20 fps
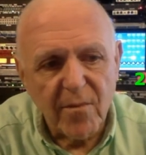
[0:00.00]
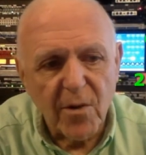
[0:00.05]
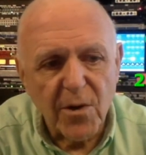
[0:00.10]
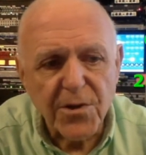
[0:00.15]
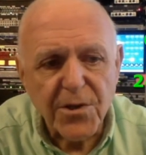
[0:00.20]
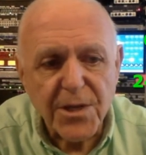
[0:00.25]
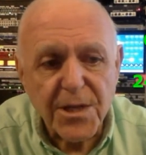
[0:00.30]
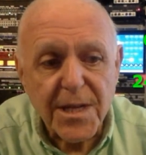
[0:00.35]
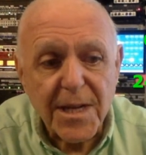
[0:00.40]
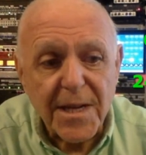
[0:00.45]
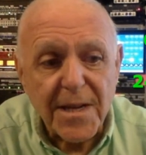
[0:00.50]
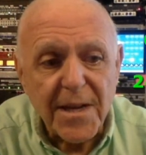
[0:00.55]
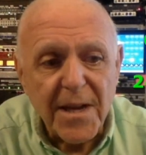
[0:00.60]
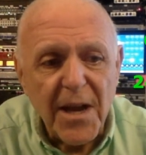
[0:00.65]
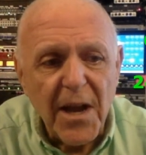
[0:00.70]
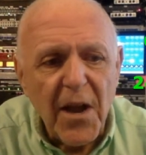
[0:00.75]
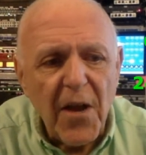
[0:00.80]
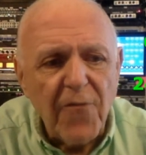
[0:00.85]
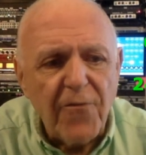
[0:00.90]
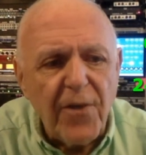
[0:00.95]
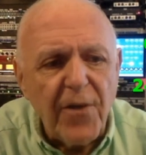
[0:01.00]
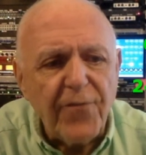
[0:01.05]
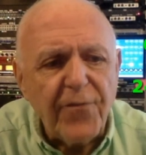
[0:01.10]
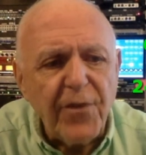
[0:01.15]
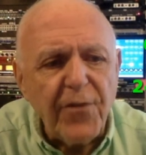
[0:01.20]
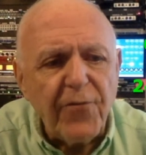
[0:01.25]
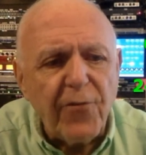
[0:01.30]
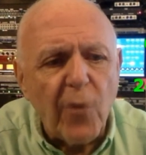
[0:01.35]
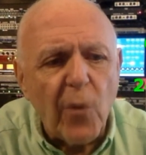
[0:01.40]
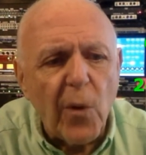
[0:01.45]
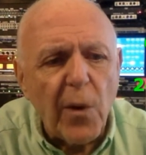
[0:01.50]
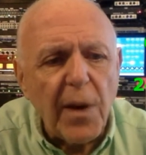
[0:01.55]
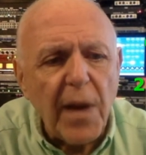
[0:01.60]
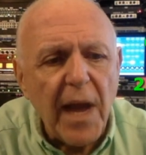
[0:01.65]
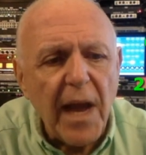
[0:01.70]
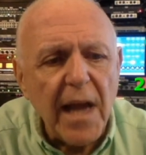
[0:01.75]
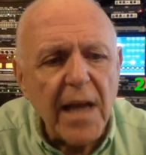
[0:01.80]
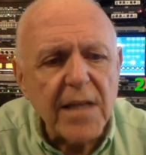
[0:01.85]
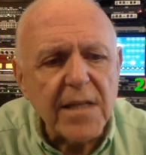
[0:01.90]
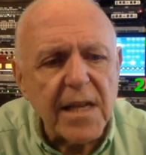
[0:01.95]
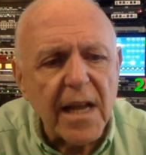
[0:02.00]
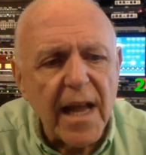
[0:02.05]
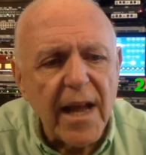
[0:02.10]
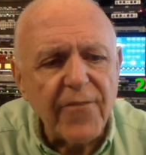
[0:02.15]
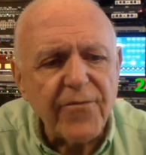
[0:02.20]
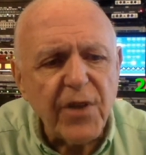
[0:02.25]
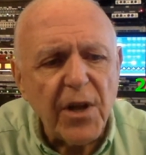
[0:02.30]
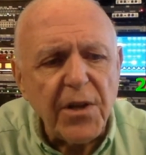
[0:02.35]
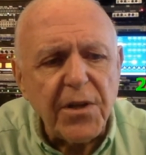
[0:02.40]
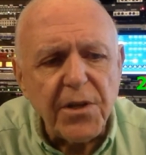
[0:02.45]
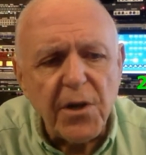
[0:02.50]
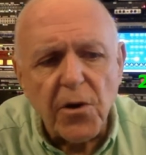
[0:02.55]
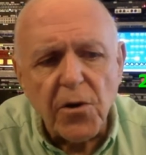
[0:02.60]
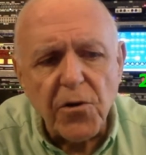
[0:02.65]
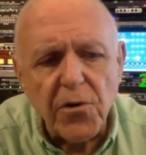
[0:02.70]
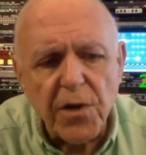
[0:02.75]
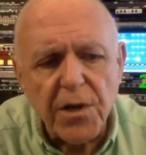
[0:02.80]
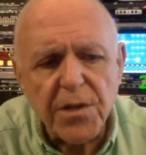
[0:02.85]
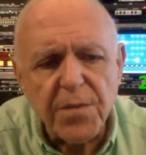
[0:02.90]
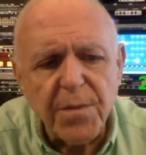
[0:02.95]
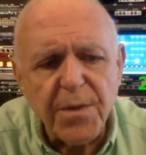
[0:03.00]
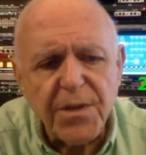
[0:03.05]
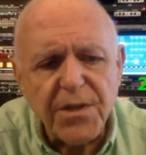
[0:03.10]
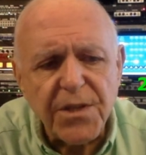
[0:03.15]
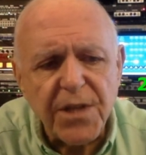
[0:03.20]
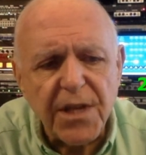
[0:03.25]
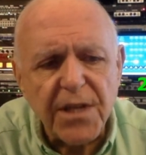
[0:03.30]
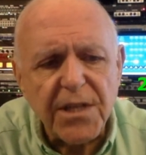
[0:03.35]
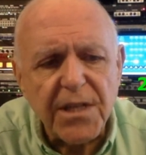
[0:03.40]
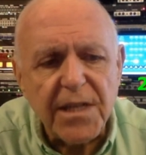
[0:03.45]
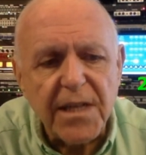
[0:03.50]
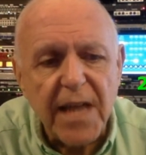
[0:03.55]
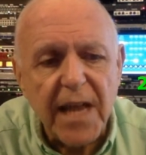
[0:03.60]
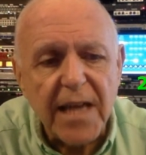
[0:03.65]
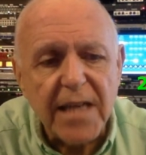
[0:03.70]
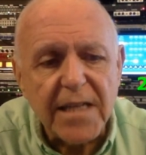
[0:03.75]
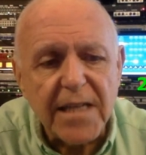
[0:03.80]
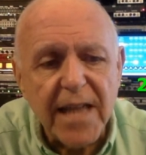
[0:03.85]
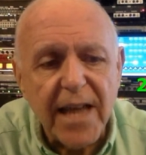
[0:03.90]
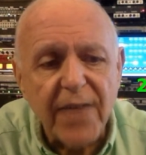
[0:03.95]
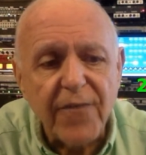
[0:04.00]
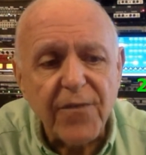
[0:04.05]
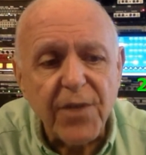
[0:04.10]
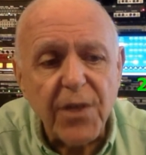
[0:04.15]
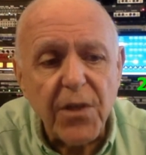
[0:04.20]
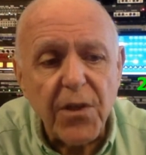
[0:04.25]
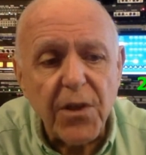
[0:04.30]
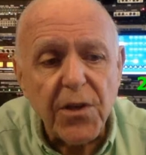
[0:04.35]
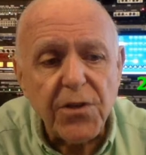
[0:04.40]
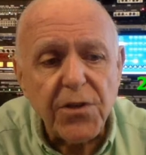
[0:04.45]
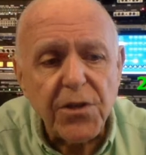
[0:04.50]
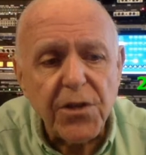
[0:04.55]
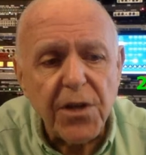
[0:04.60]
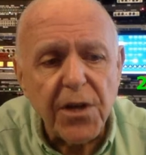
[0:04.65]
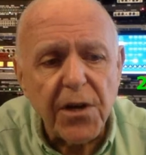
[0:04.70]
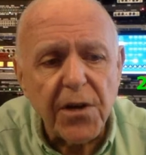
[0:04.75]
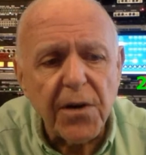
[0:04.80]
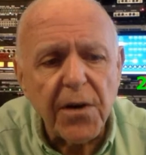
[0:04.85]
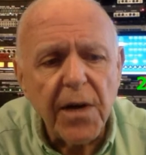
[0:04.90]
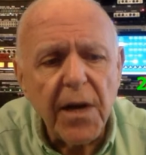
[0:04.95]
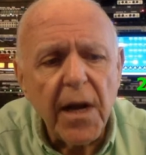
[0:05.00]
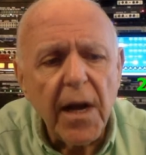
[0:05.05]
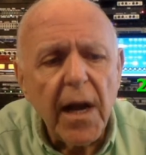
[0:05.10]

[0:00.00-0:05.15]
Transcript: We'll see. 54 days left till Christmas, 60 days left in this year.